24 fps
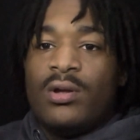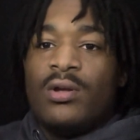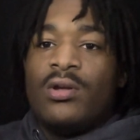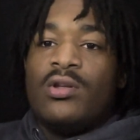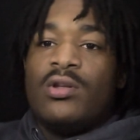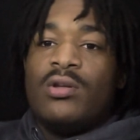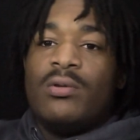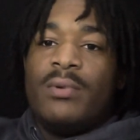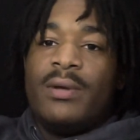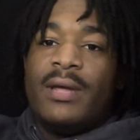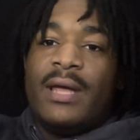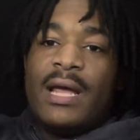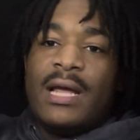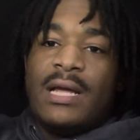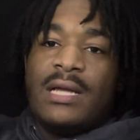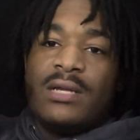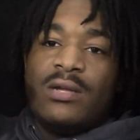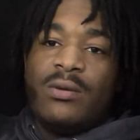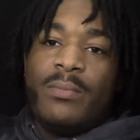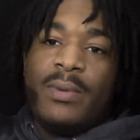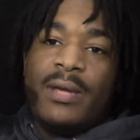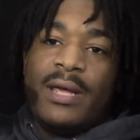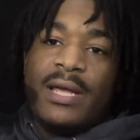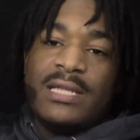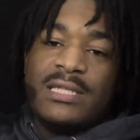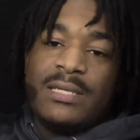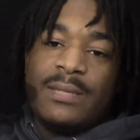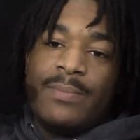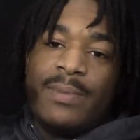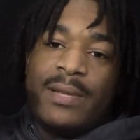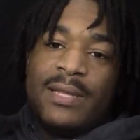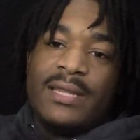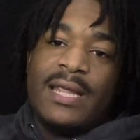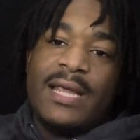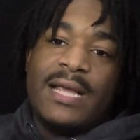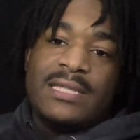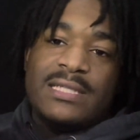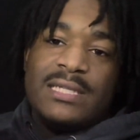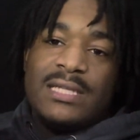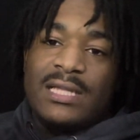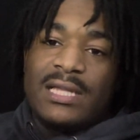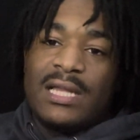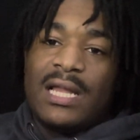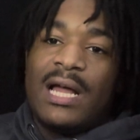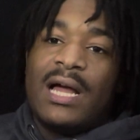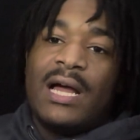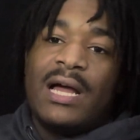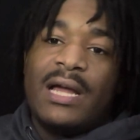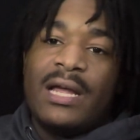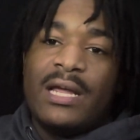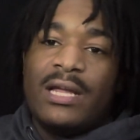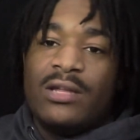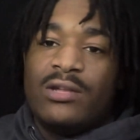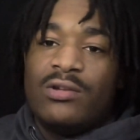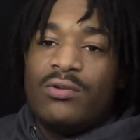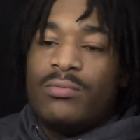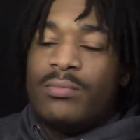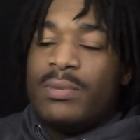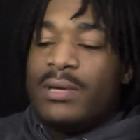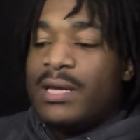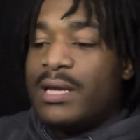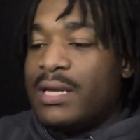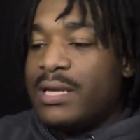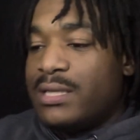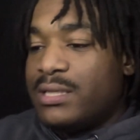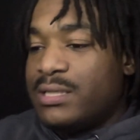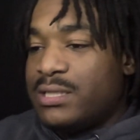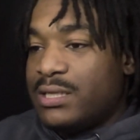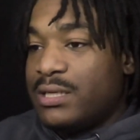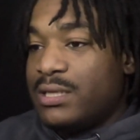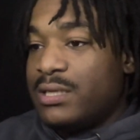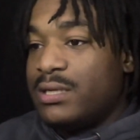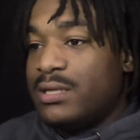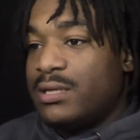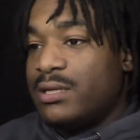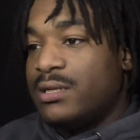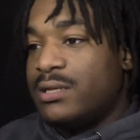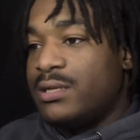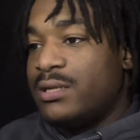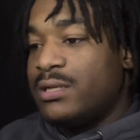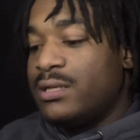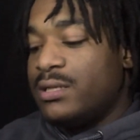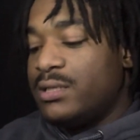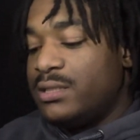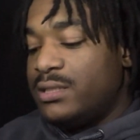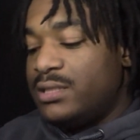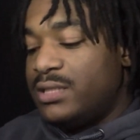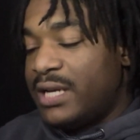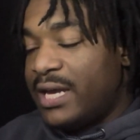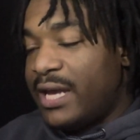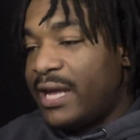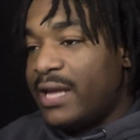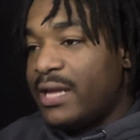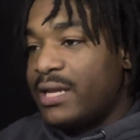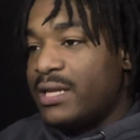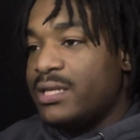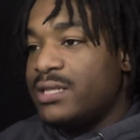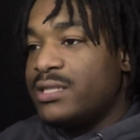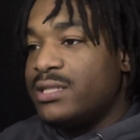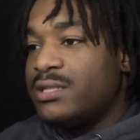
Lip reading: You begin to put things in line. You begin to change